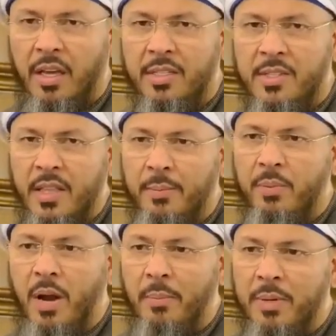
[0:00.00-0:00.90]
It's the
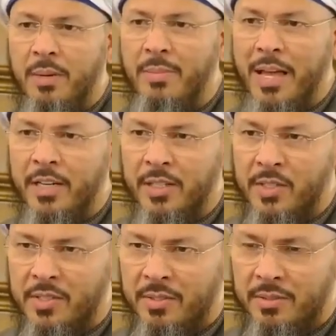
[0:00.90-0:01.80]
proper
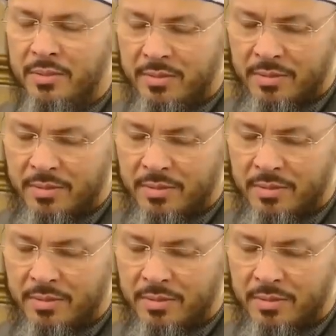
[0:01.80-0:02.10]
manners